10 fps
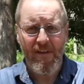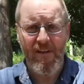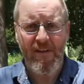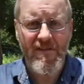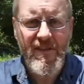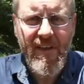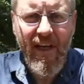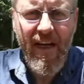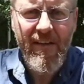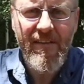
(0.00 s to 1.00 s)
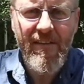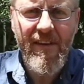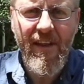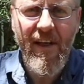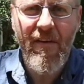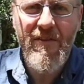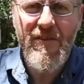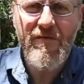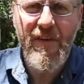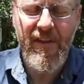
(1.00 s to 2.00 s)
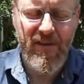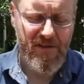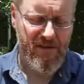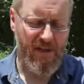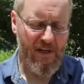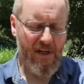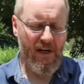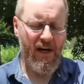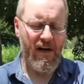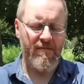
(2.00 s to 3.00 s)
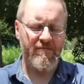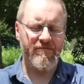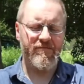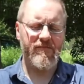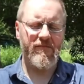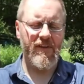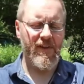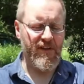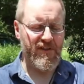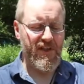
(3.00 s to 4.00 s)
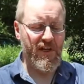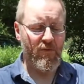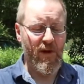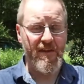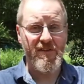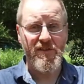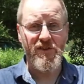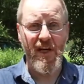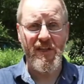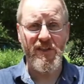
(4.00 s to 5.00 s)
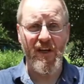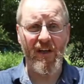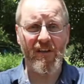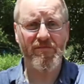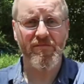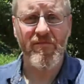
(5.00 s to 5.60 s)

You can see that? It covers your fingers. You can see where this has changed colour.